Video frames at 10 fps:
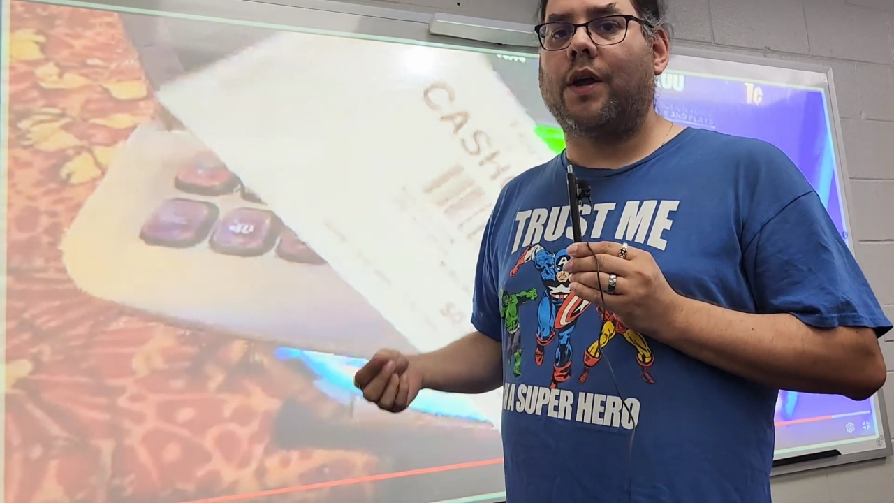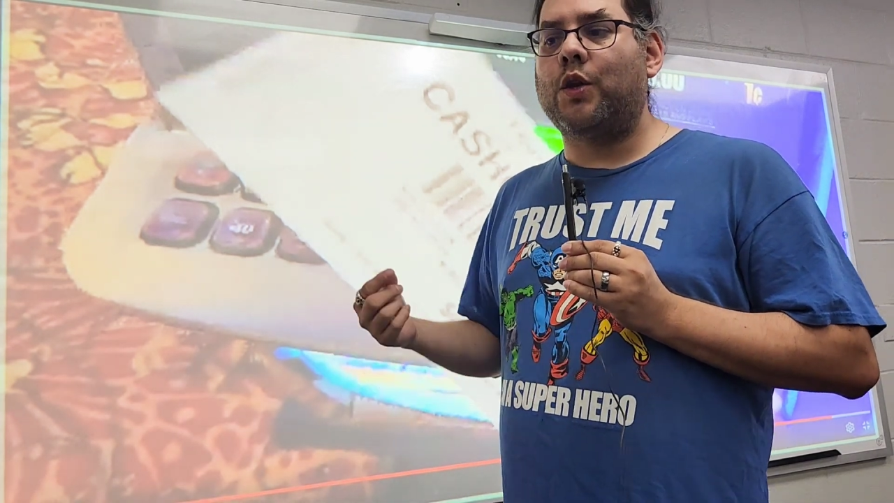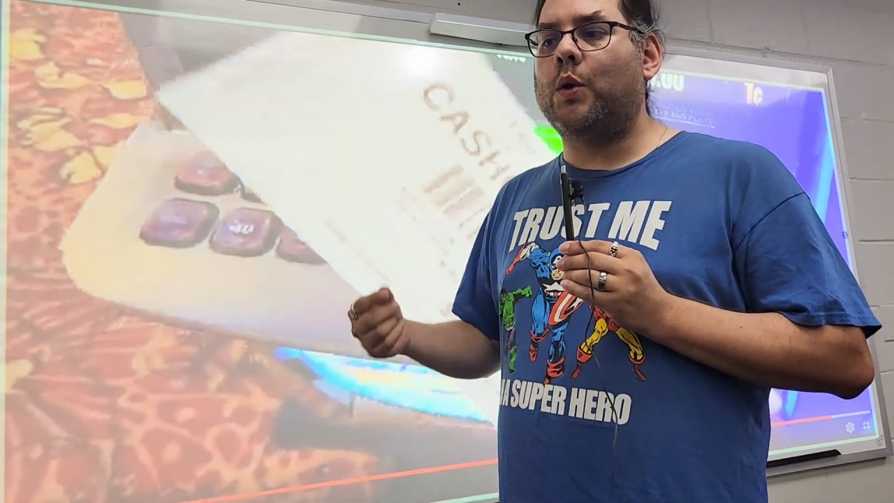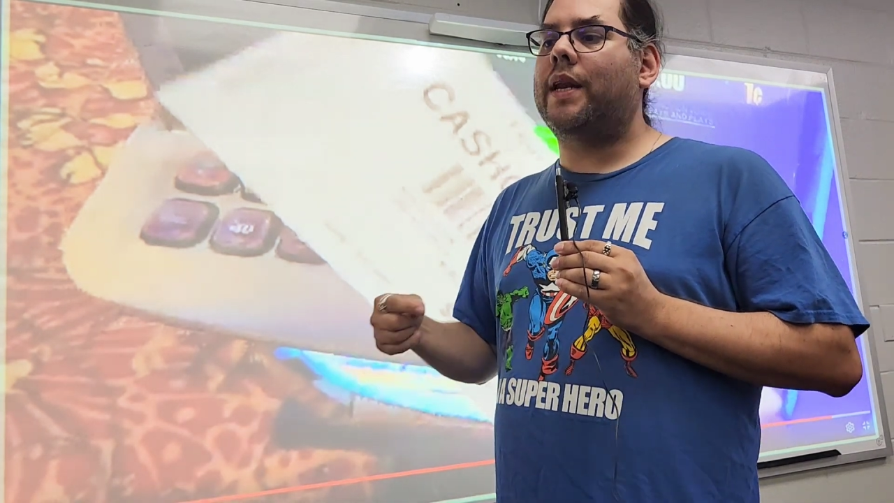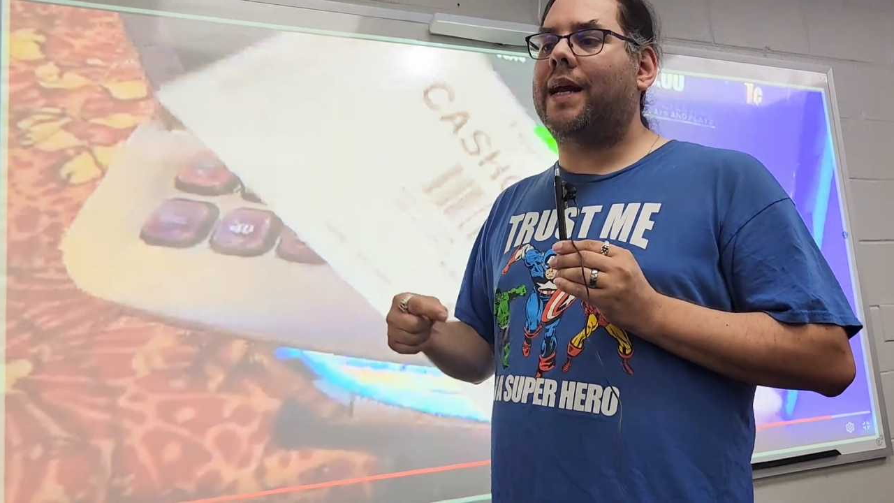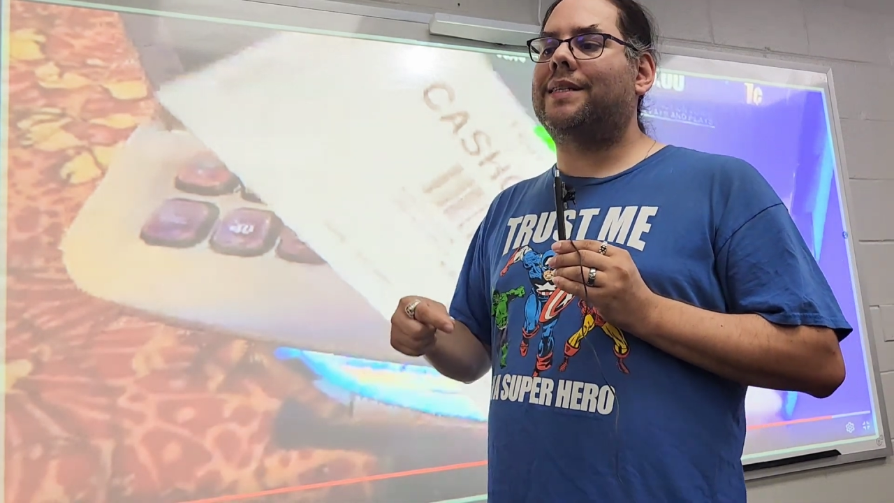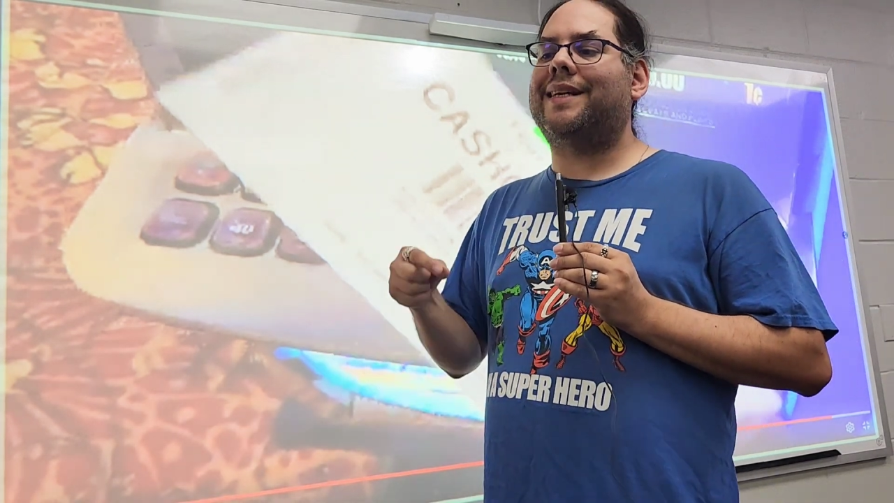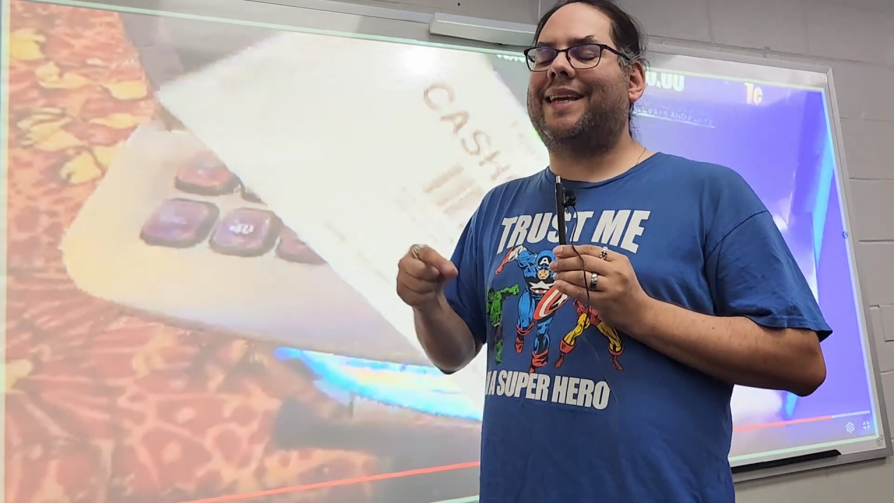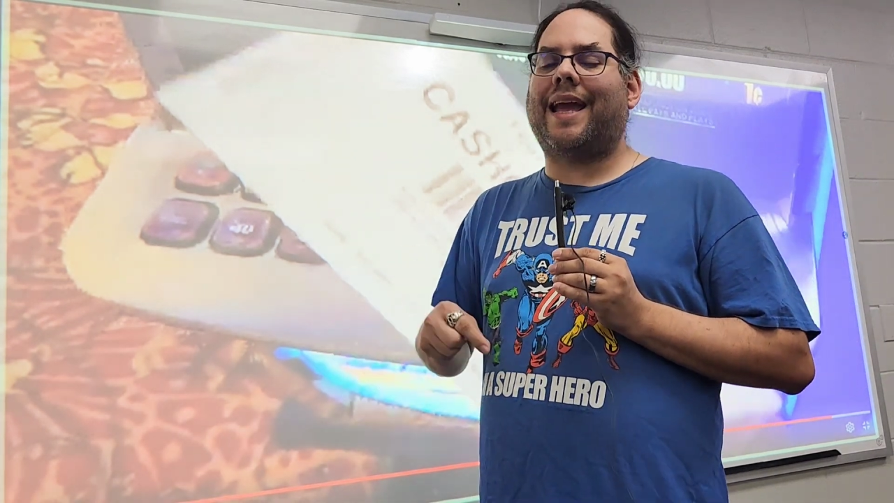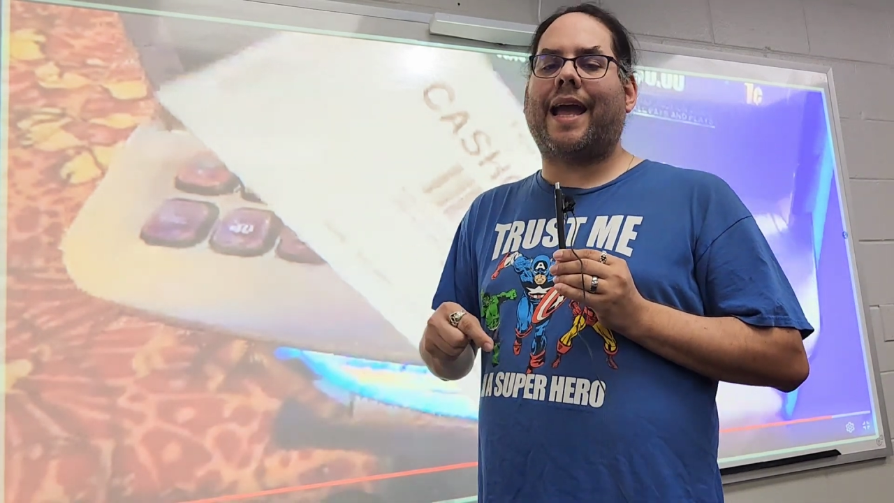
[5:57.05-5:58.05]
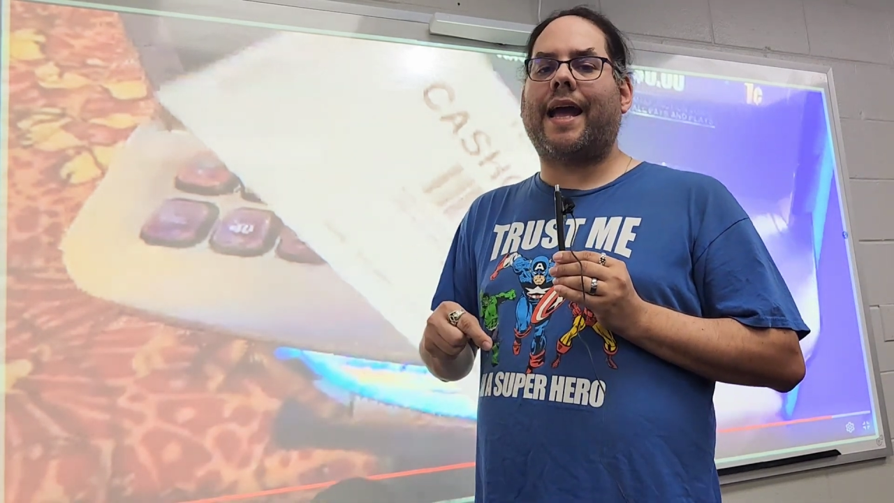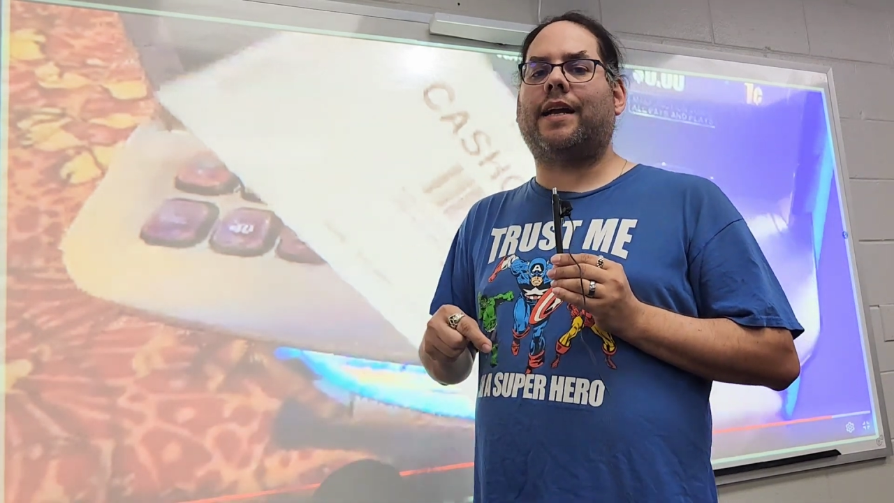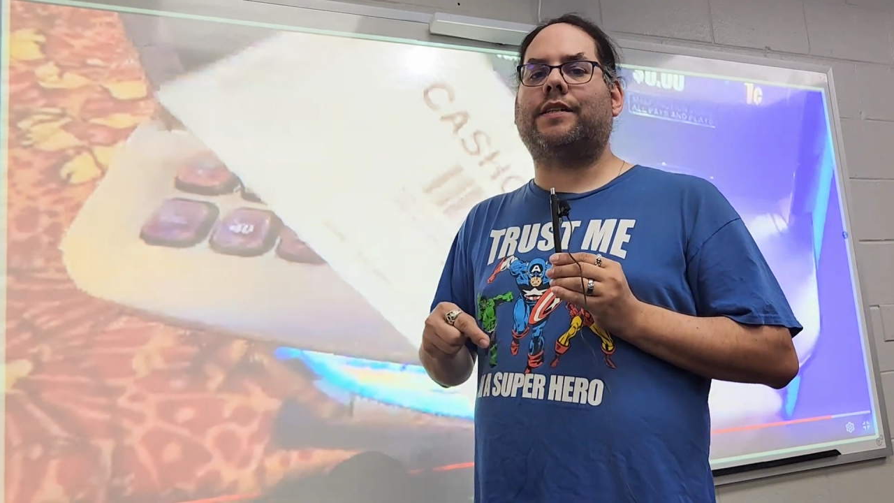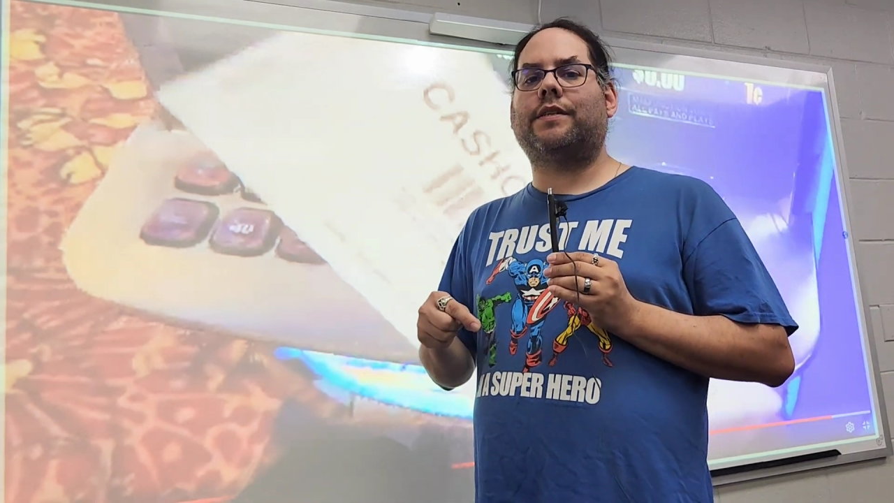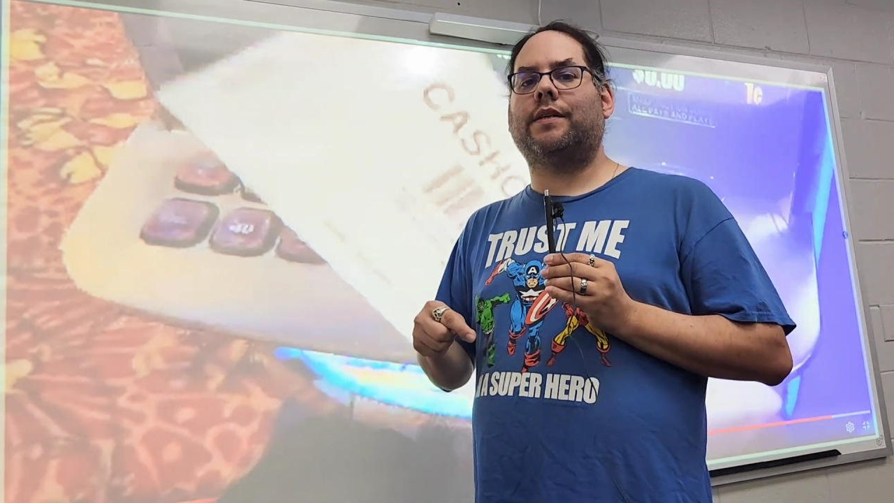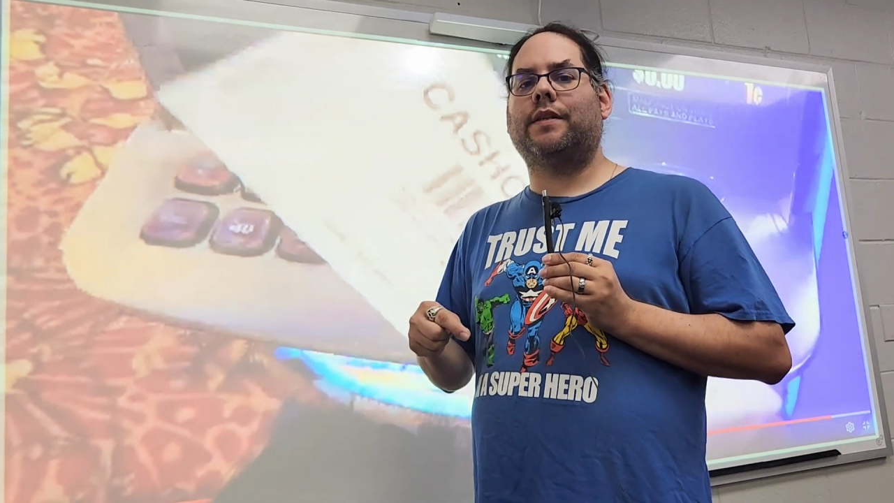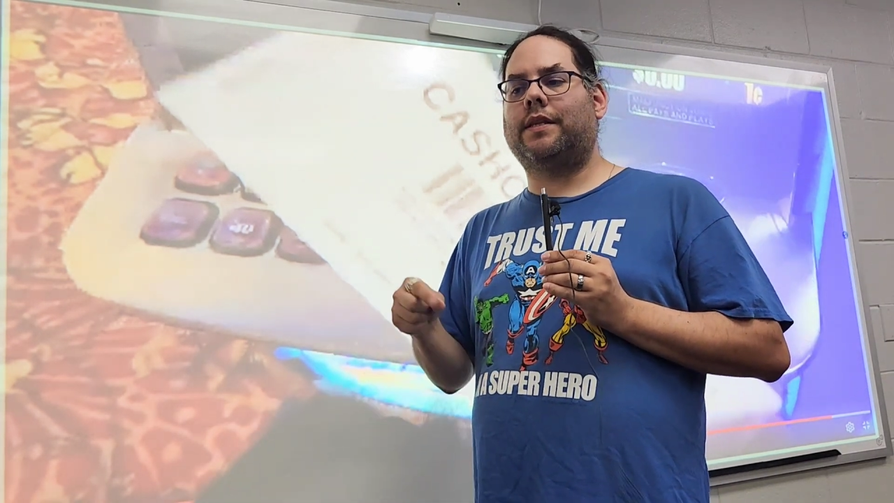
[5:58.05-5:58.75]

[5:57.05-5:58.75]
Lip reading: you can actually cash